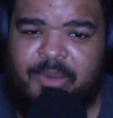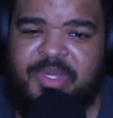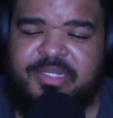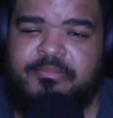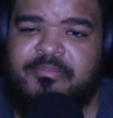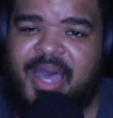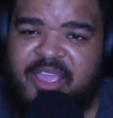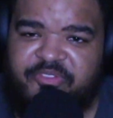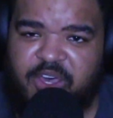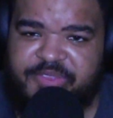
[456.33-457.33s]
And that
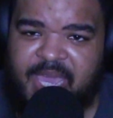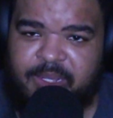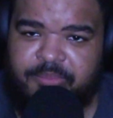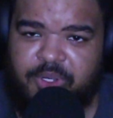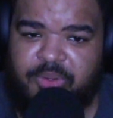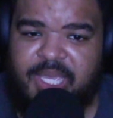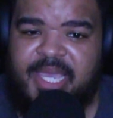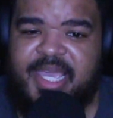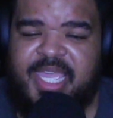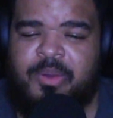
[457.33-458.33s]
wasn't my fault that it
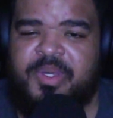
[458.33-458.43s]
broke.